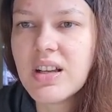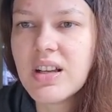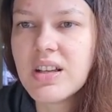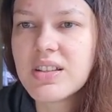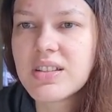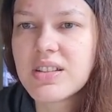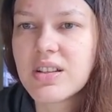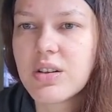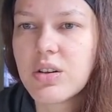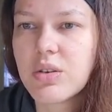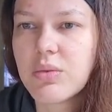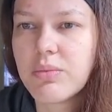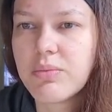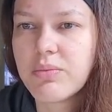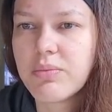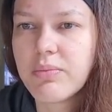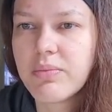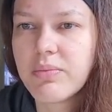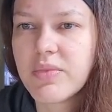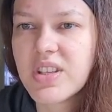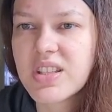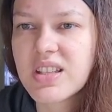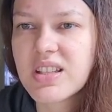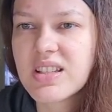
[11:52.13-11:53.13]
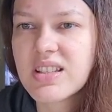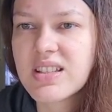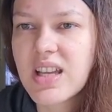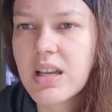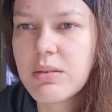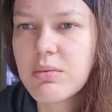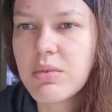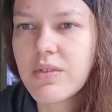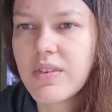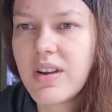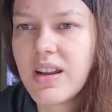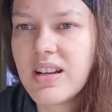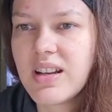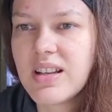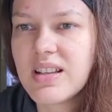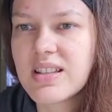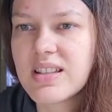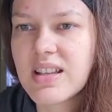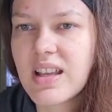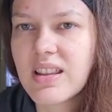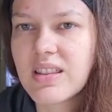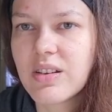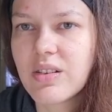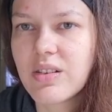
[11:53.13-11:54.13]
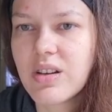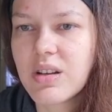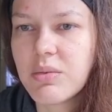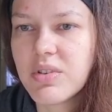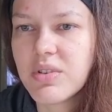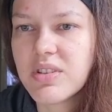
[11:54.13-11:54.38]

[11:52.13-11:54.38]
So this consignment rate is at 30%,